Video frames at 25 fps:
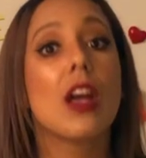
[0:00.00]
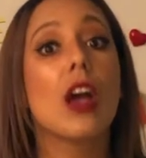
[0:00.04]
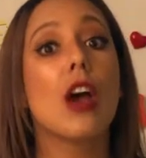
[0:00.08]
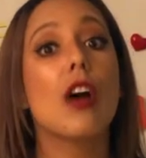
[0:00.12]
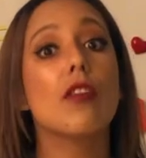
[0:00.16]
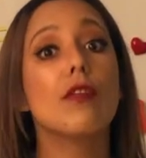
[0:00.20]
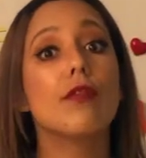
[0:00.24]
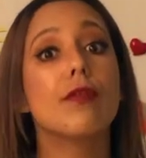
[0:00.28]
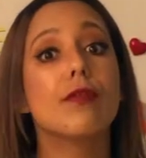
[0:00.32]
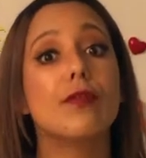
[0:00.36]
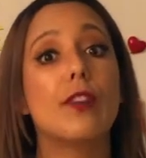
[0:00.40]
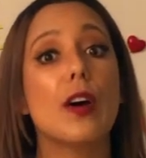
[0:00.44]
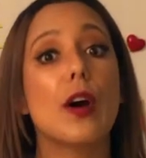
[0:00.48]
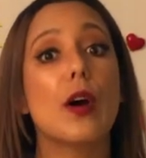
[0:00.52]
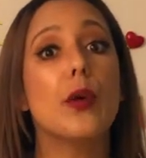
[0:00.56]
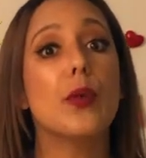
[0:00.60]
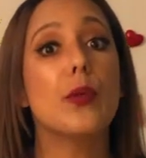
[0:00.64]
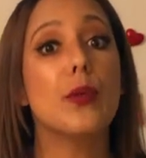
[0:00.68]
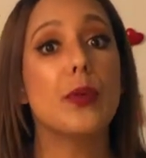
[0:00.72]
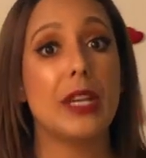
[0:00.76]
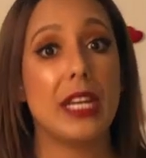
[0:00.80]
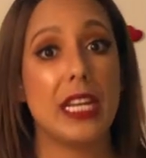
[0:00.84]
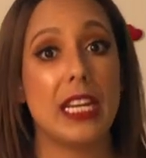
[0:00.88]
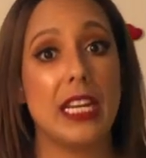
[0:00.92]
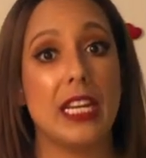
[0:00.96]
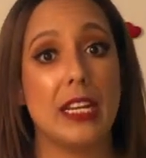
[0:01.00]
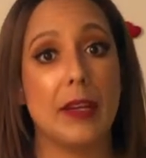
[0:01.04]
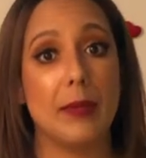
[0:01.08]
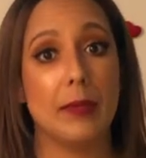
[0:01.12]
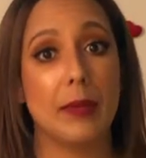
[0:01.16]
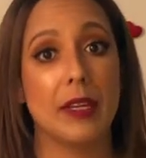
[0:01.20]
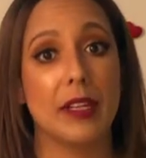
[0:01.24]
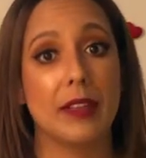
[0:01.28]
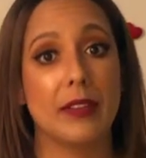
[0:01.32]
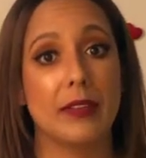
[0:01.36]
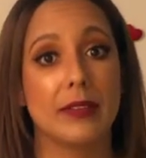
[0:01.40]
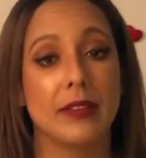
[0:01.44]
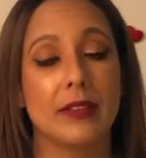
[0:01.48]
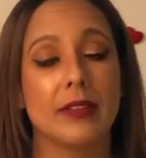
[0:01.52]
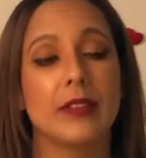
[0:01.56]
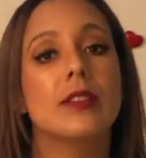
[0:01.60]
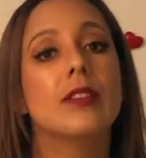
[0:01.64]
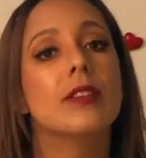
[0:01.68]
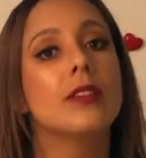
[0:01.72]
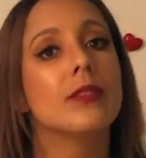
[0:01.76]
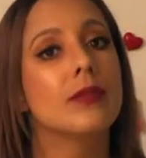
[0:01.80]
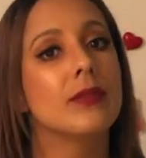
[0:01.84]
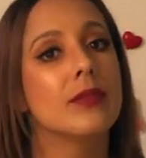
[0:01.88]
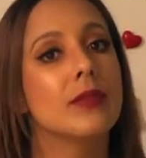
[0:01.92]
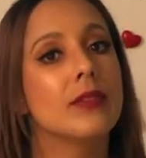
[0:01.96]
Phoneme.
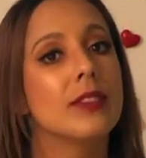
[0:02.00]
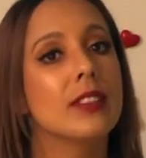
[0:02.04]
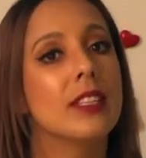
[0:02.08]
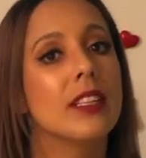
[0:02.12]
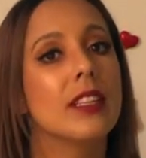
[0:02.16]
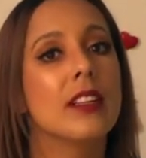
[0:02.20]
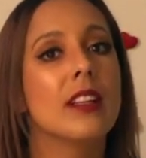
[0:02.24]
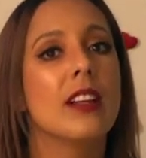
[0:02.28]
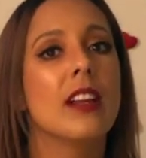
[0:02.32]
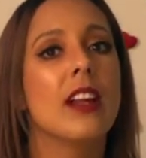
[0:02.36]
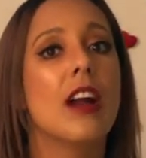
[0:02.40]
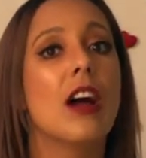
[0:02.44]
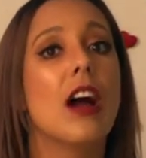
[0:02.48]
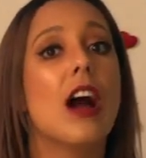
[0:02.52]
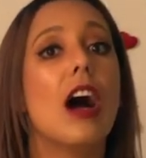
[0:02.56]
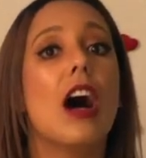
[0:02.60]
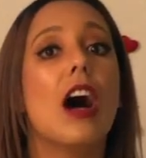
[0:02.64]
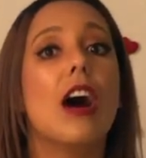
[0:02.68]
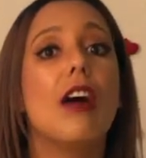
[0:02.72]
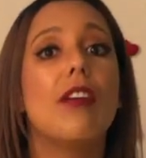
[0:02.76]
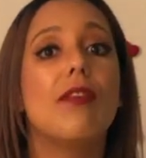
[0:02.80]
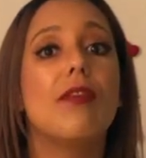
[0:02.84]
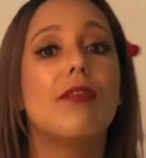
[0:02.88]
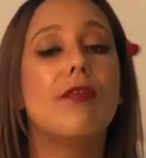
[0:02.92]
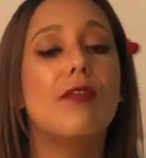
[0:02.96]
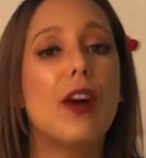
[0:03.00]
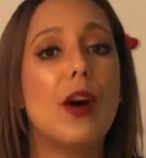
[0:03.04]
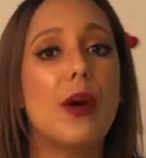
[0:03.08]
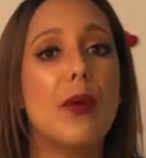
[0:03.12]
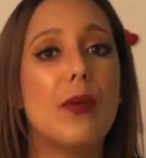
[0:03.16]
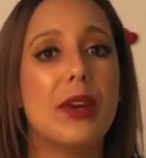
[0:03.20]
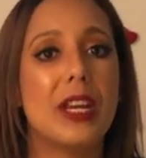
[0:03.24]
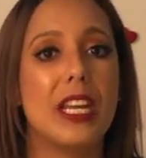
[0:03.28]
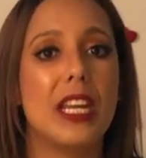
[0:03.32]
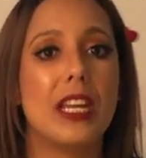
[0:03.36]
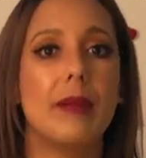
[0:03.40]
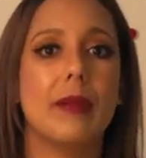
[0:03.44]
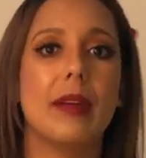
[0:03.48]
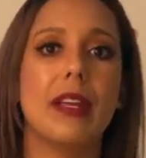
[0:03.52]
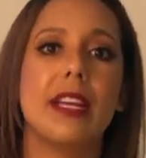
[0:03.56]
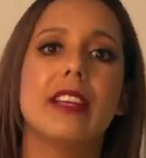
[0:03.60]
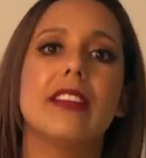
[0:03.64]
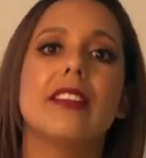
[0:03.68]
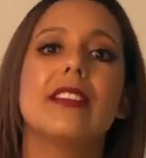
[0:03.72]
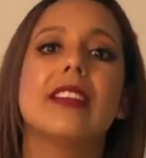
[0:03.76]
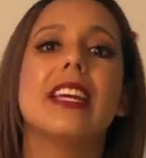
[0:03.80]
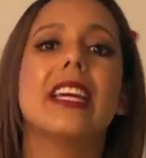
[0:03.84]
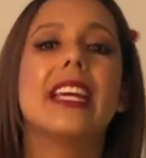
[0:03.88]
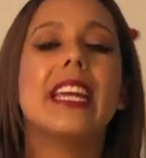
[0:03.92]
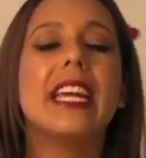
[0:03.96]
A phoneme
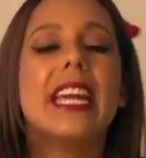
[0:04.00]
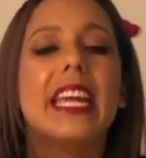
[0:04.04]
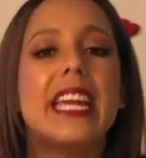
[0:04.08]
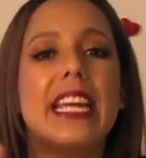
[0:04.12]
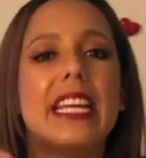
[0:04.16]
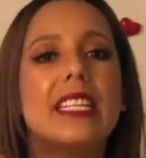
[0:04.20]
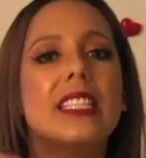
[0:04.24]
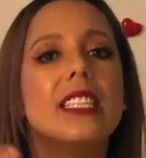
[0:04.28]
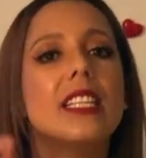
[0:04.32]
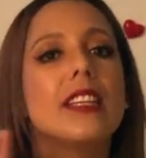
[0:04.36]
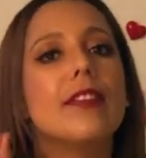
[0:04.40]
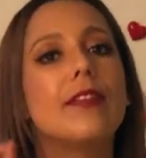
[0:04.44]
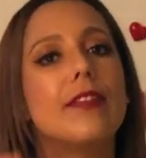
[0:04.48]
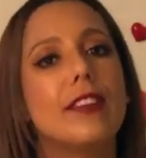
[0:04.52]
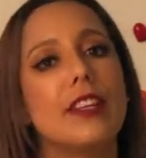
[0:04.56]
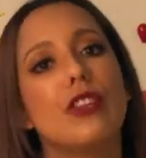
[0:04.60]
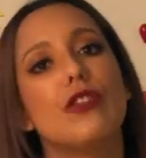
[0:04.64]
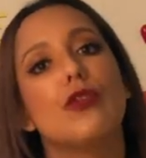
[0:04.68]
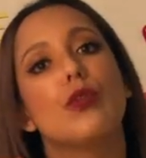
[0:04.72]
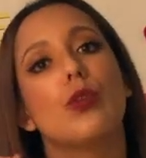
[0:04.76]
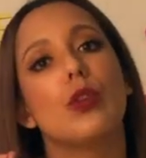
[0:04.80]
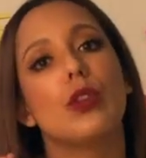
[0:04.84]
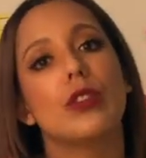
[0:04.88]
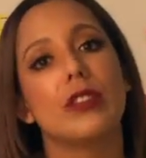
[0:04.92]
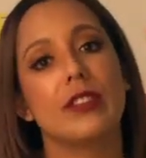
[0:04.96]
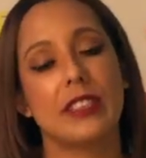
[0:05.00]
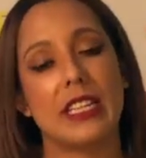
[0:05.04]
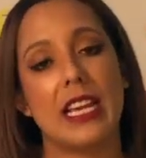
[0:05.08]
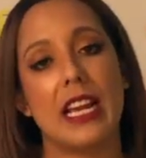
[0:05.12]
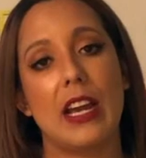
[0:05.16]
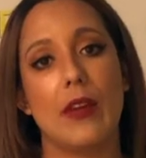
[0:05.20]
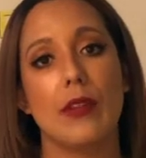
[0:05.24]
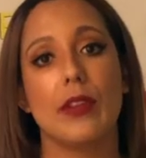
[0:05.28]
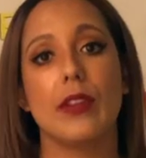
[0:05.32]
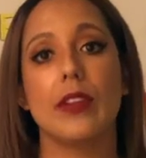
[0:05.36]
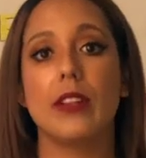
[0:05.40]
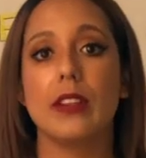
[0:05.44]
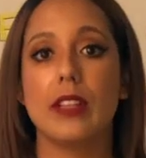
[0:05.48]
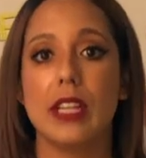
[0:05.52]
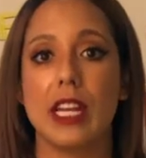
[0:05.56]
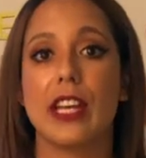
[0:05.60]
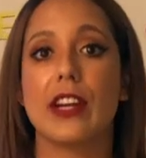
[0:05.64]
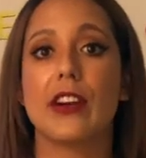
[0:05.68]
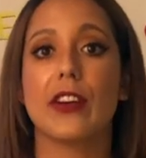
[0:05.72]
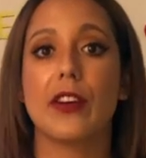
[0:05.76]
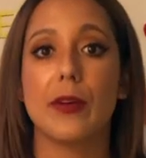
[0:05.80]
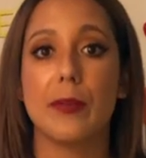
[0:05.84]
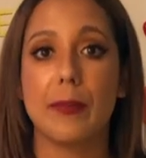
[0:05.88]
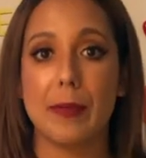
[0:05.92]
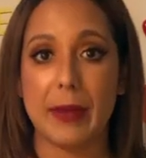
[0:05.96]
is the individual sound the
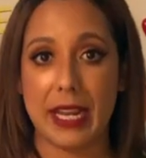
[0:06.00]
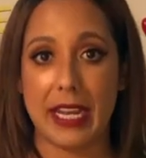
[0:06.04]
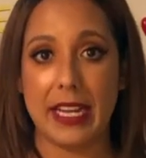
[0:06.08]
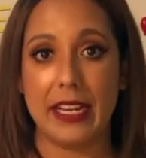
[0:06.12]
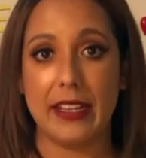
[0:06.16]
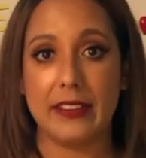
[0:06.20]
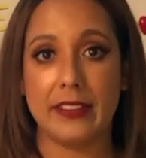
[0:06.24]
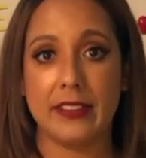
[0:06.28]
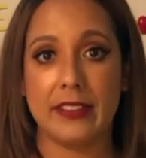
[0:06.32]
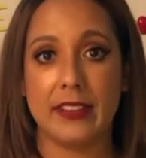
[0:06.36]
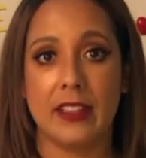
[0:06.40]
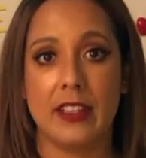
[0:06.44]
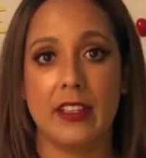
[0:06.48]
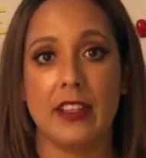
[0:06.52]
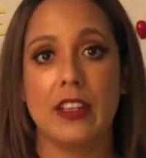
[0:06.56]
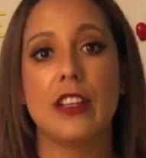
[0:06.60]
letter makes.